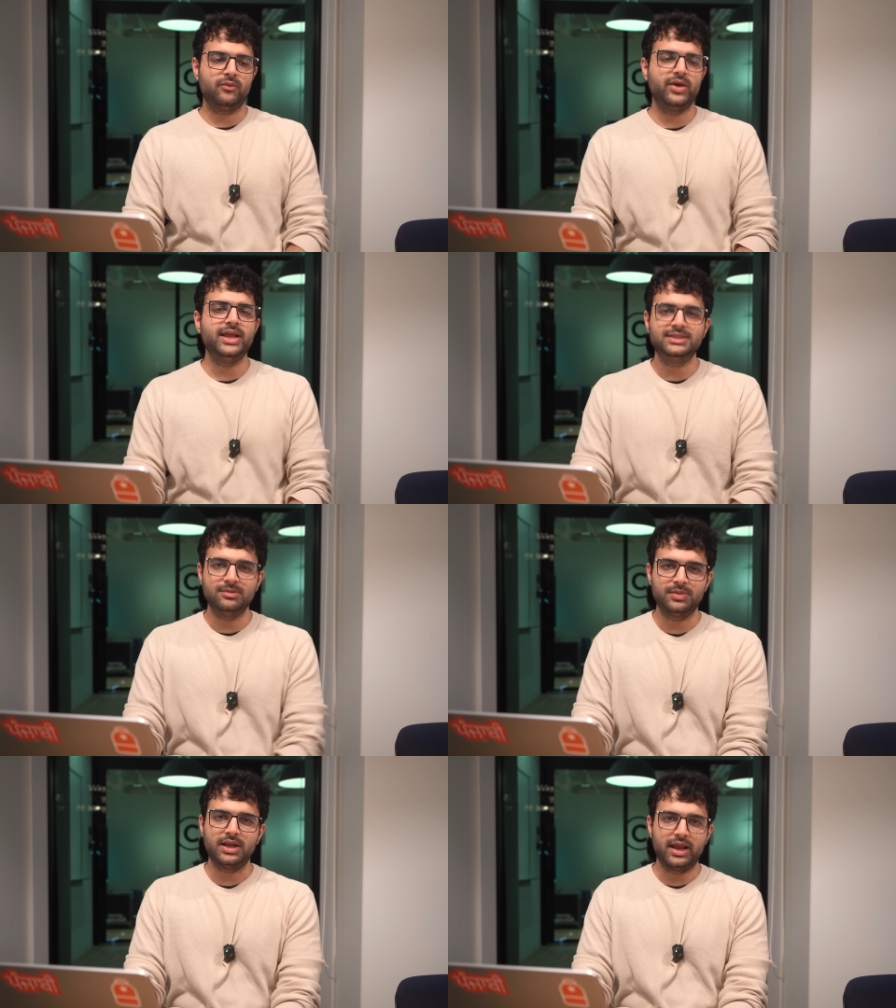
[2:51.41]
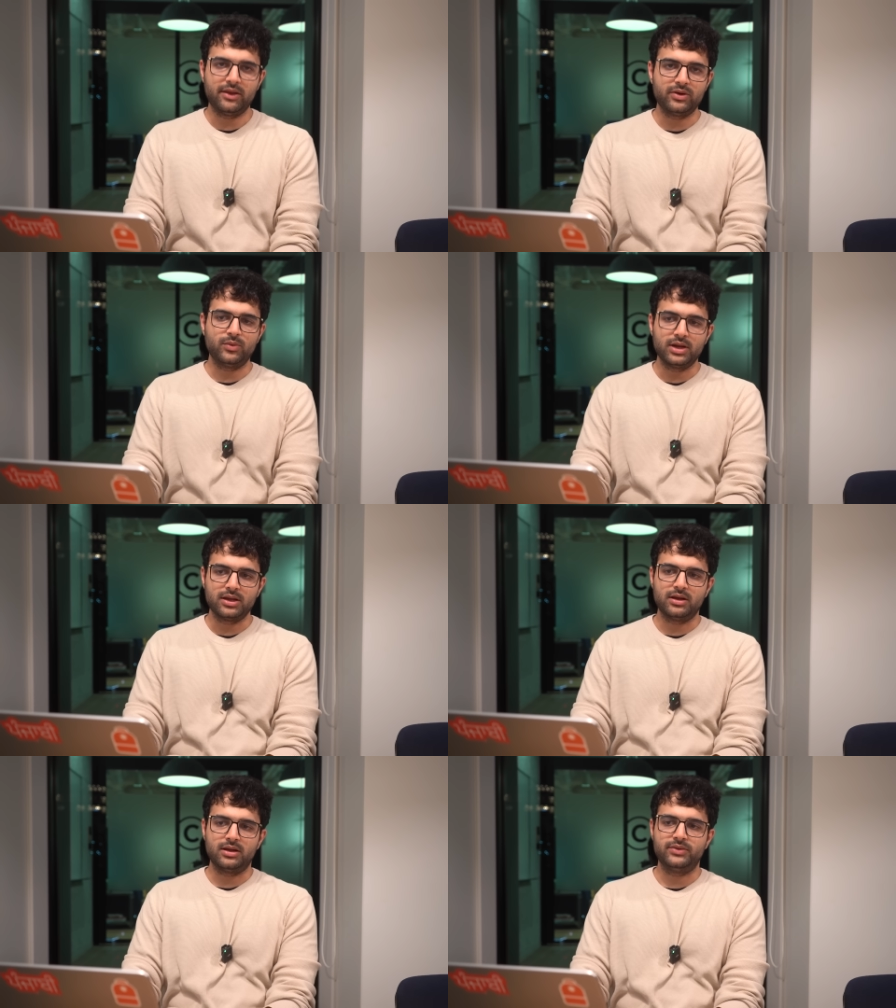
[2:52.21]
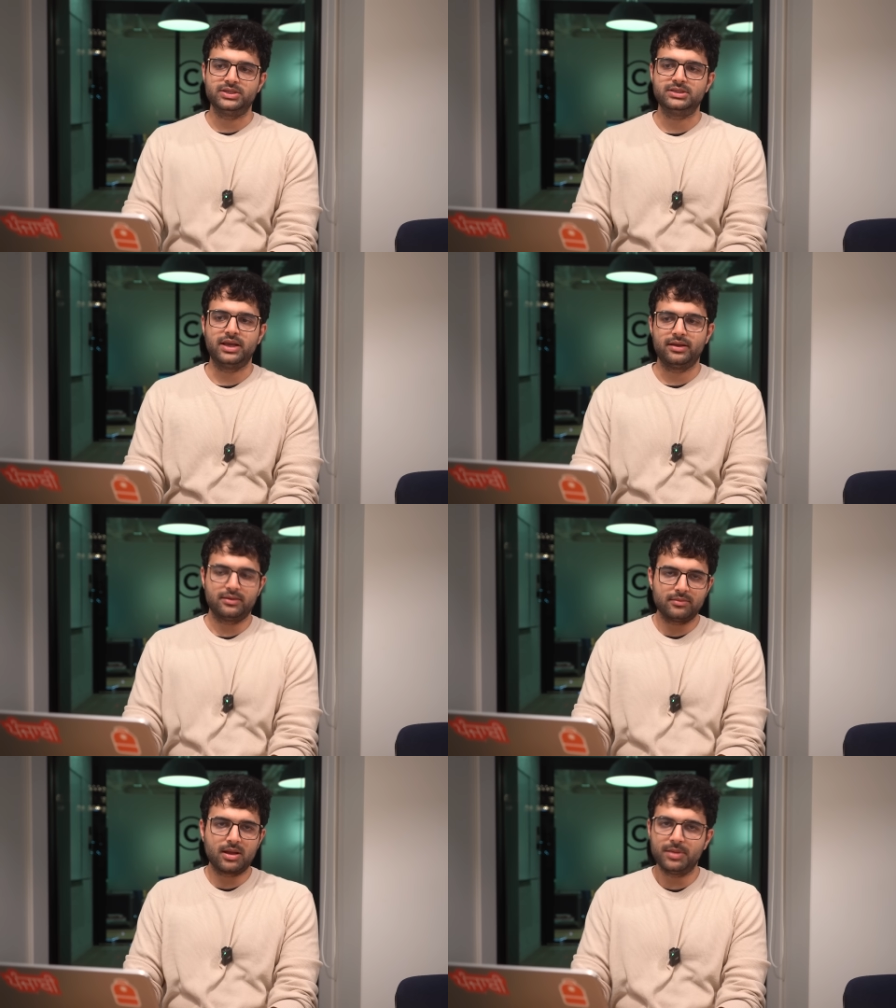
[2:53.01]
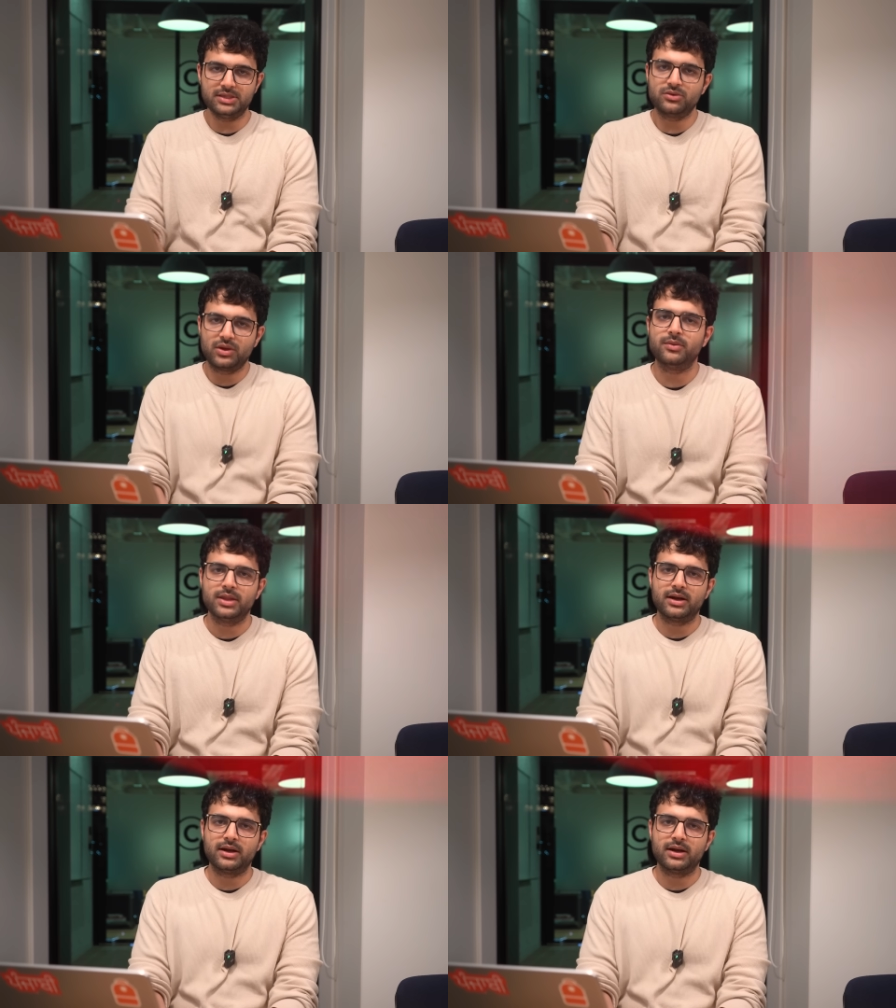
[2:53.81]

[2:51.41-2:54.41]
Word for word: very simple high level work, uh, which is like companies are okay with